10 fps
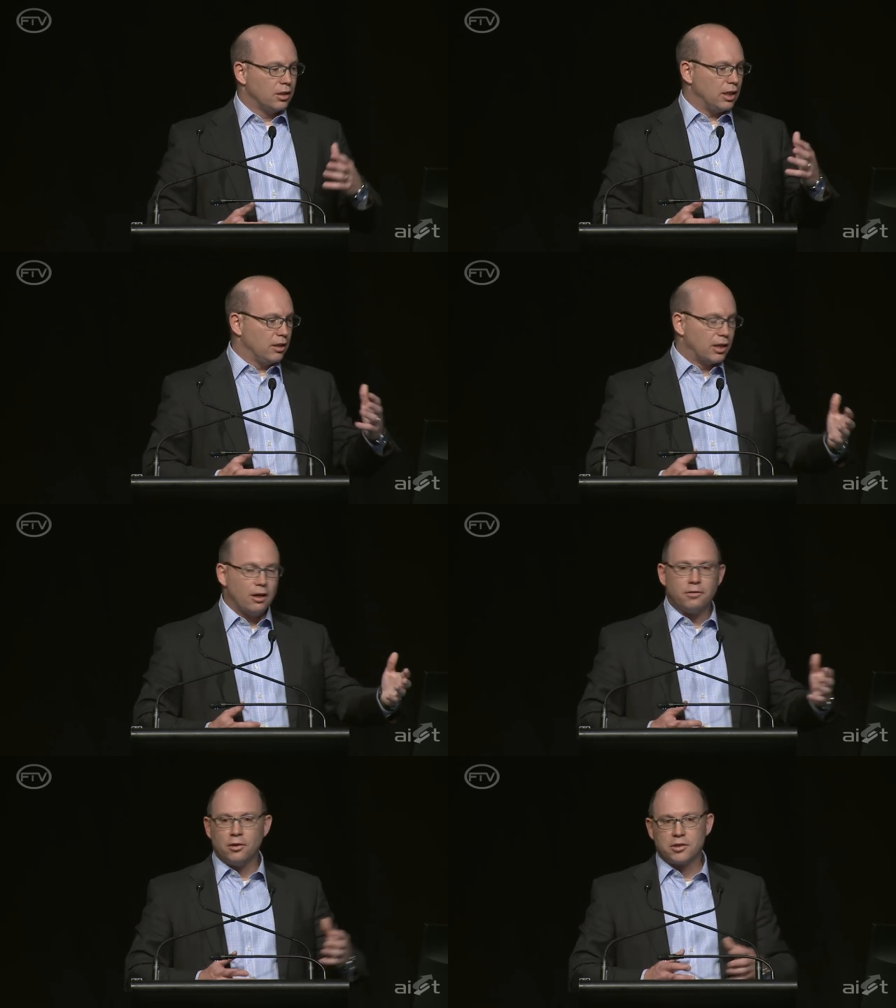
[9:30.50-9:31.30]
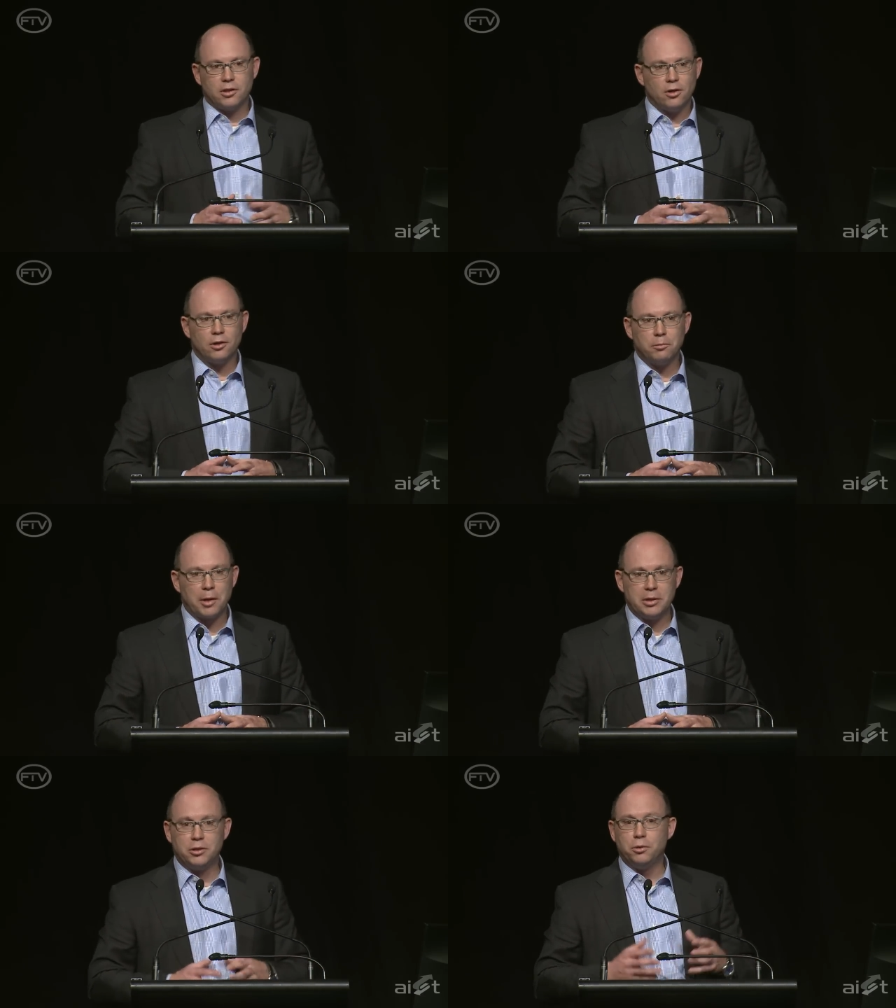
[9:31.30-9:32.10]
In the Gulf Coast alone, there
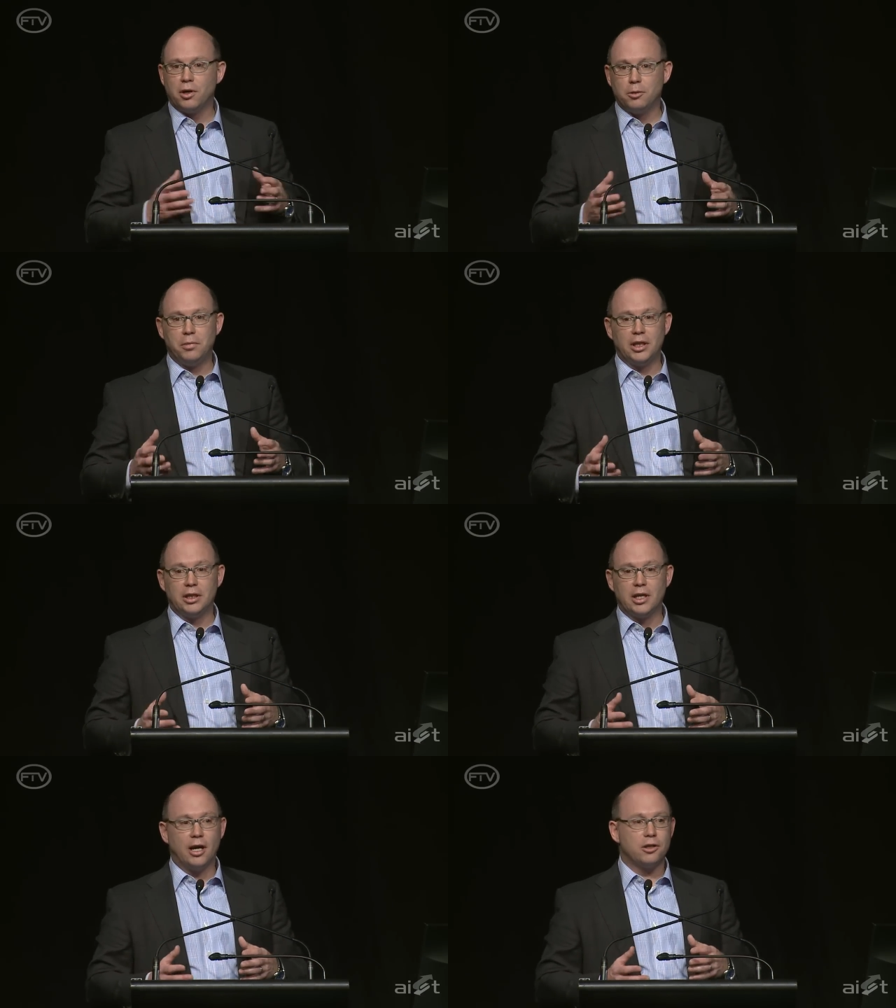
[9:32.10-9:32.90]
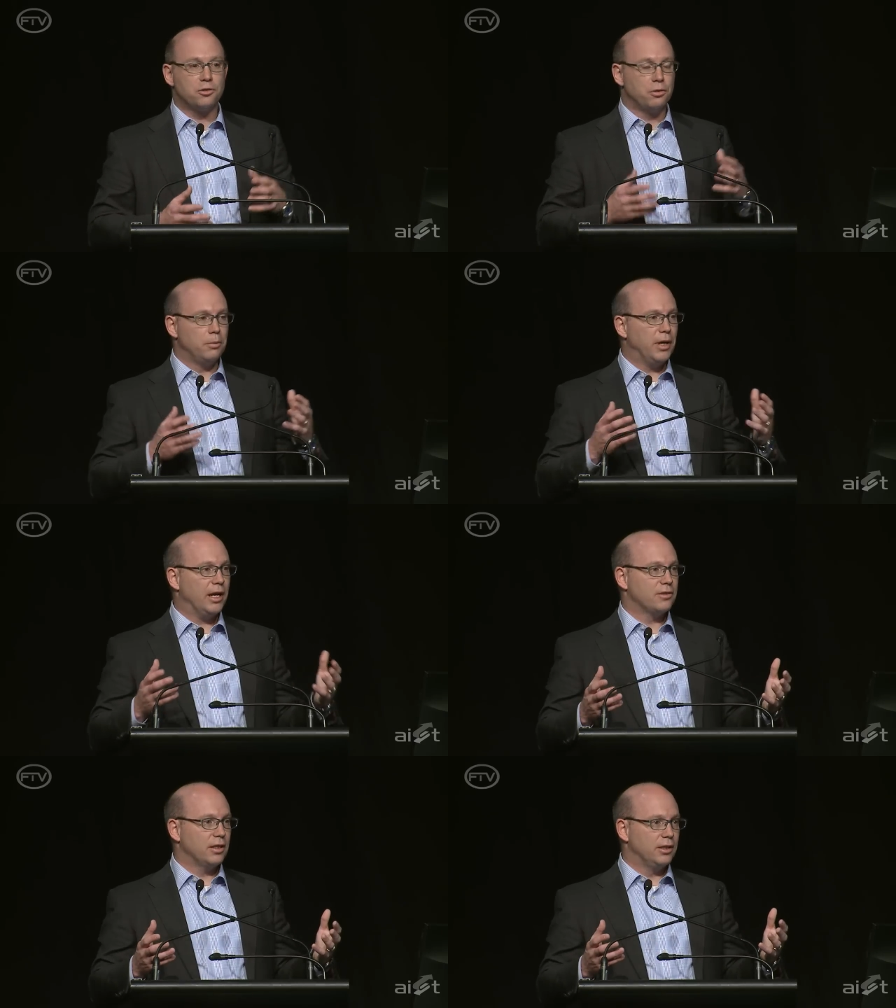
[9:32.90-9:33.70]
might be $200 billion through the
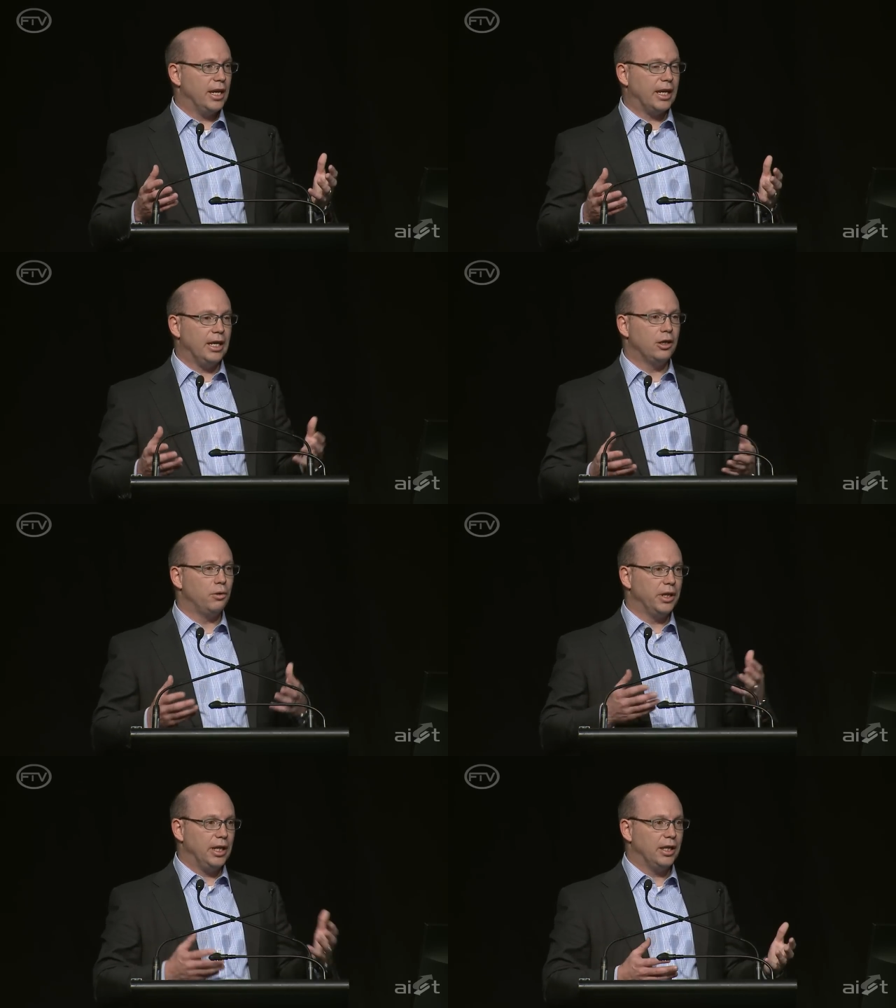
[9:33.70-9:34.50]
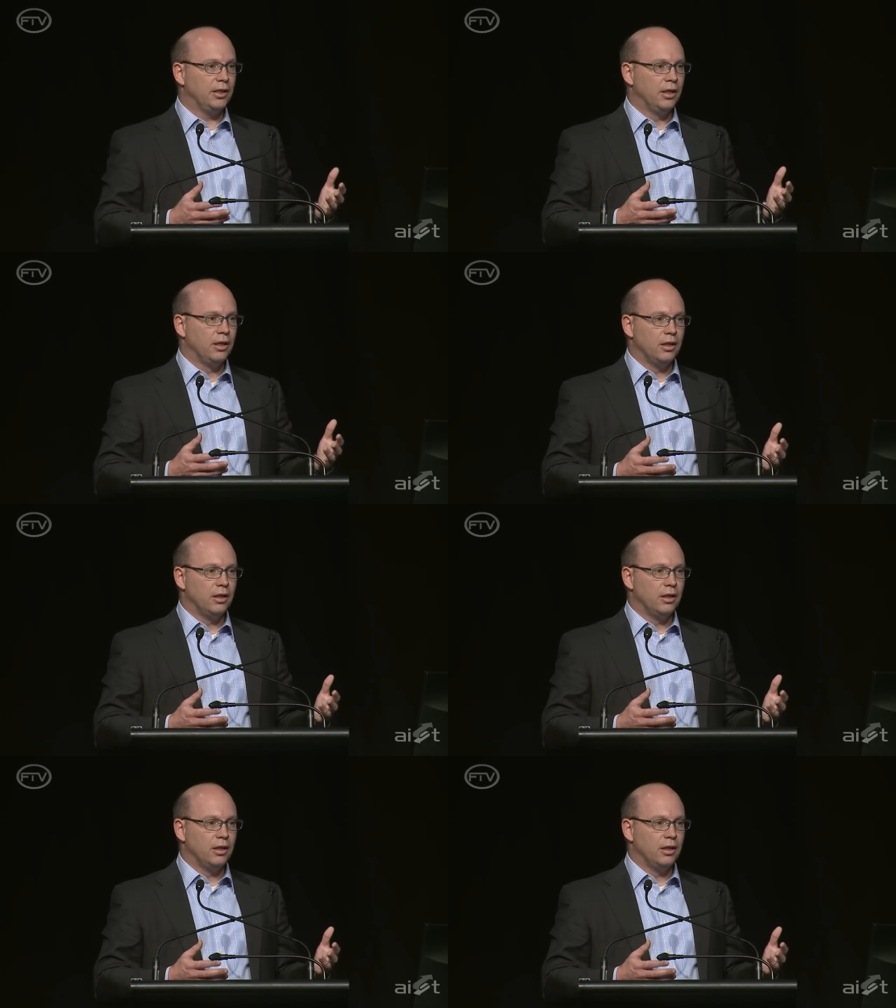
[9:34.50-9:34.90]
balance of the decade going in.